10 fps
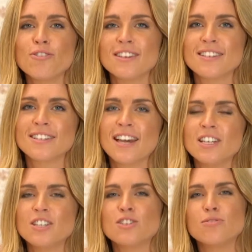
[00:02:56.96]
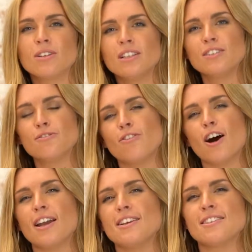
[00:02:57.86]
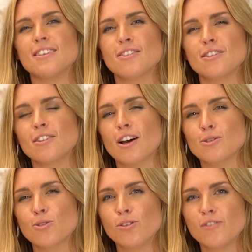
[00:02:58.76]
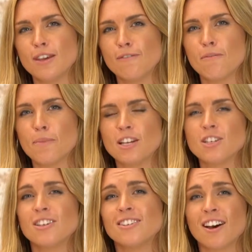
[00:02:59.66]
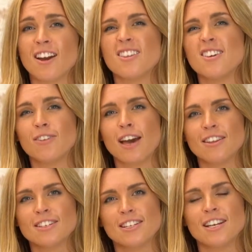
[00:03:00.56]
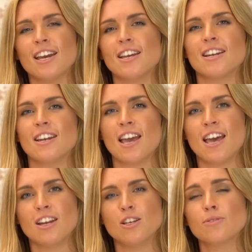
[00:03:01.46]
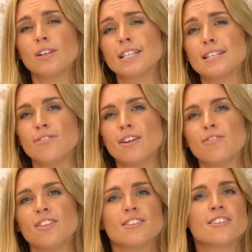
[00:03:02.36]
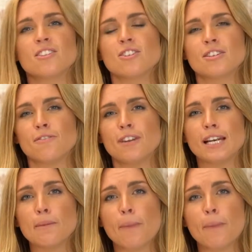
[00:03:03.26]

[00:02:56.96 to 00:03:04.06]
for this stage is to really define and synthesize all of the information and data that you've gathered to date. And a useful activity for this is just affinity